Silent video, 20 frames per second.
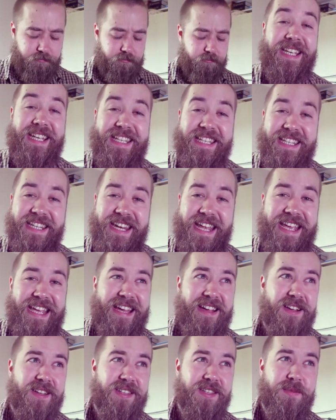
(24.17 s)

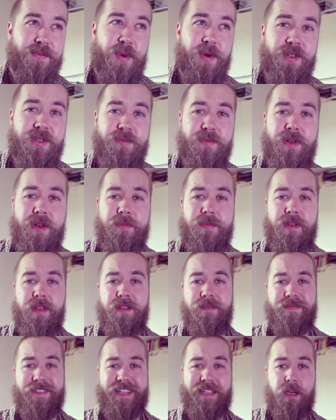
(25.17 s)
Yesterday, I was supposed to put up
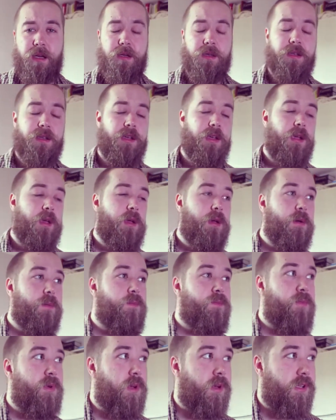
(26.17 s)
another video,
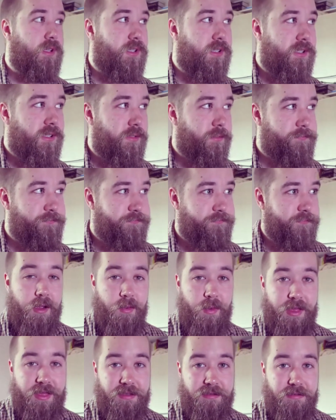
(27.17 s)
but
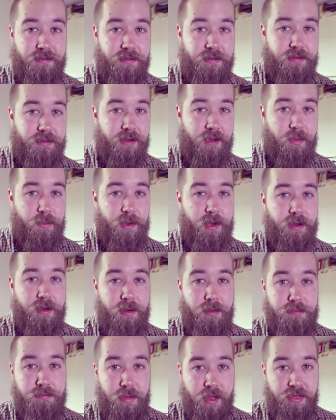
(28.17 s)
I went through
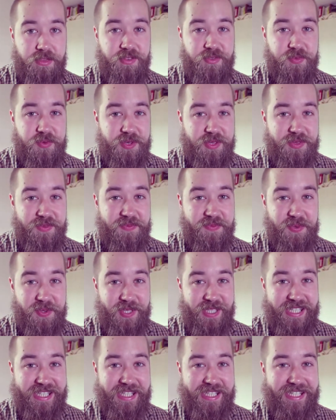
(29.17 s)
about a month's worth of
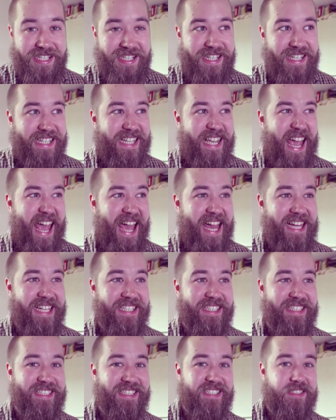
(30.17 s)
footage
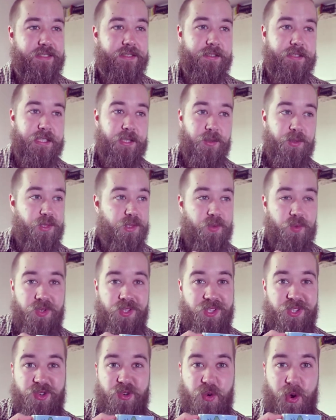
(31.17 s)
and it was all
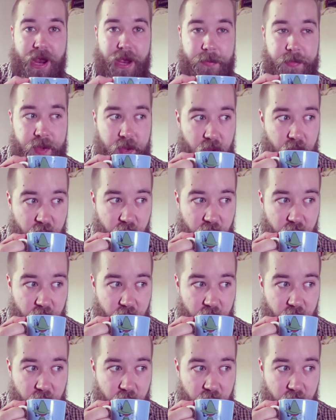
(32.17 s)
just crap.